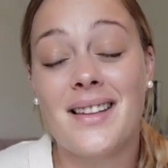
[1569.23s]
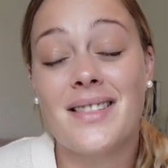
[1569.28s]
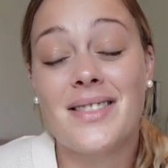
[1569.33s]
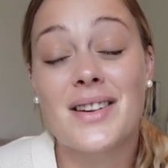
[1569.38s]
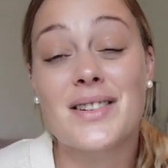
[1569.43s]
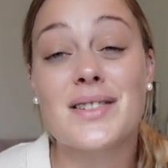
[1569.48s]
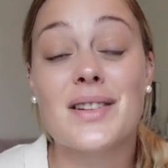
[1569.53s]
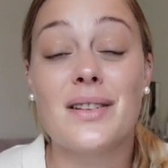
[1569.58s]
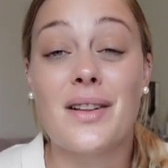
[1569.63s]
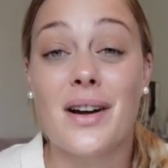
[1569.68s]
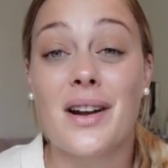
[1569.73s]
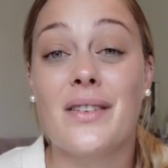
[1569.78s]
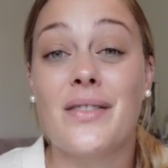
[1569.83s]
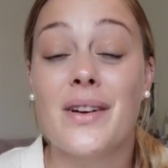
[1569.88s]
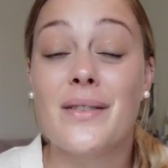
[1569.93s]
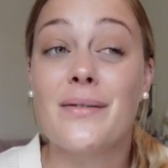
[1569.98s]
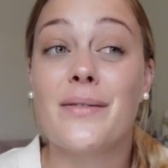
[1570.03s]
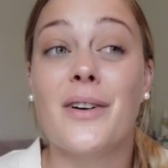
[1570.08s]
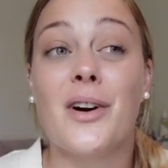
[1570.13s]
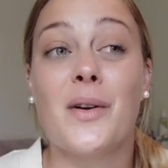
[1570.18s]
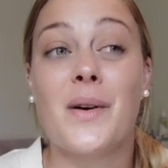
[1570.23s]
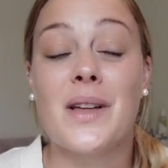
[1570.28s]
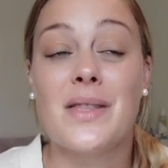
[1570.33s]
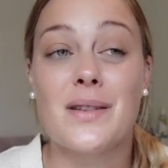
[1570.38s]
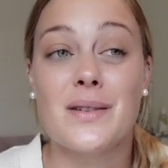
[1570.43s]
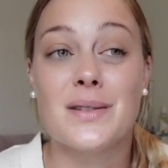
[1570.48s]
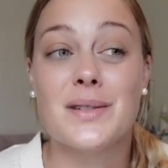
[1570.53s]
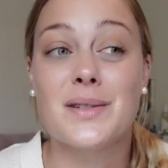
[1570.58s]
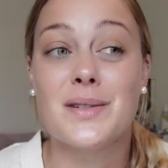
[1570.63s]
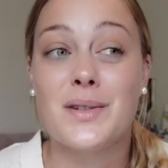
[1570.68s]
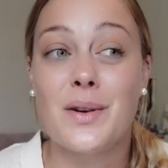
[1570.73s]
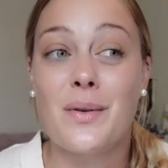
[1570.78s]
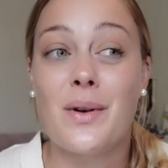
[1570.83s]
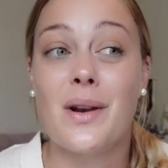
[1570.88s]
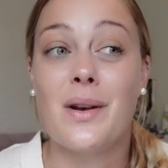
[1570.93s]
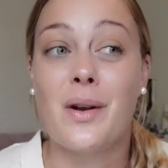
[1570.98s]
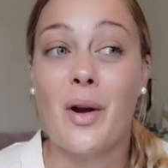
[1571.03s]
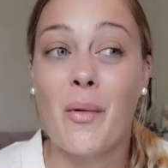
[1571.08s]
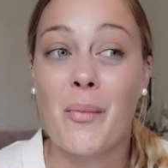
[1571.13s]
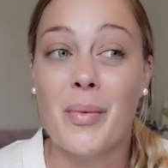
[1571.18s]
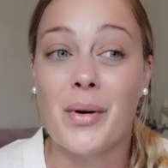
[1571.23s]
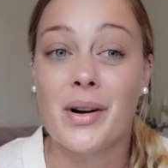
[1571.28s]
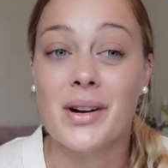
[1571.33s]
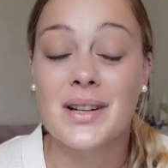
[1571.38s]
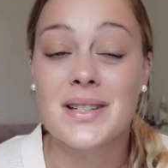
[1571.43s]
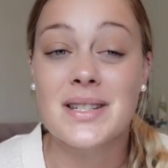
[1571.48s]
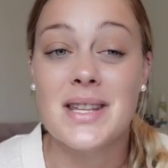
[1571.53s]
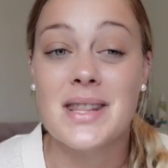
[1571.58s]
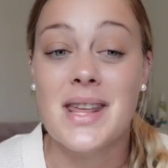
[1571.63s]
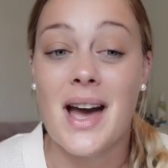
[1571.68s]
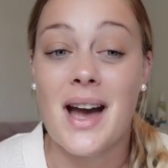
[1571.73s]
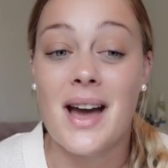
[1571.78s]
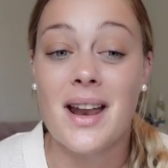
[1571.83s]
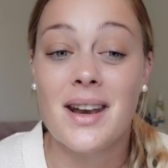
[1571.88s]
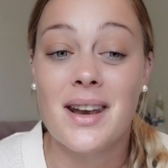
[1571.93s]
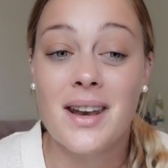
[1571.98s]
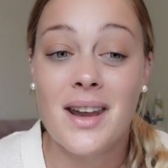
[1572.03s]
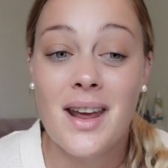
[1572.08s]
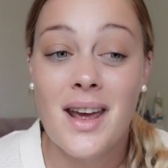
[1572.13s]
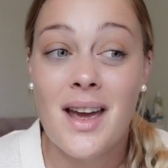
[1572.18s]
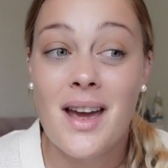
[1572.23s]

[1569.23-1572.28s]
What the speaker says: there's a lot of info in those student notebooks that